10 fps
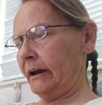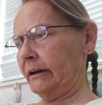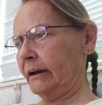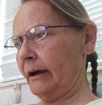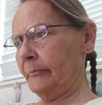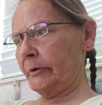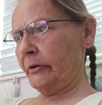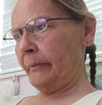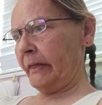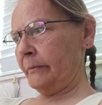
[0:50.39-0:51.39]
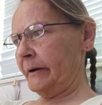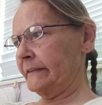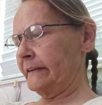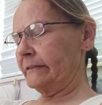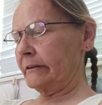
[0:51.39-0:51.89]
unencumbered by the
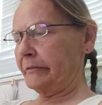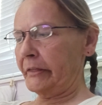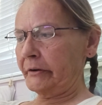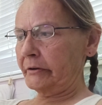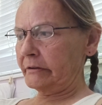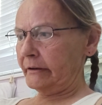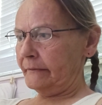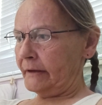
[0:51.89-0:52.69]
presence of others.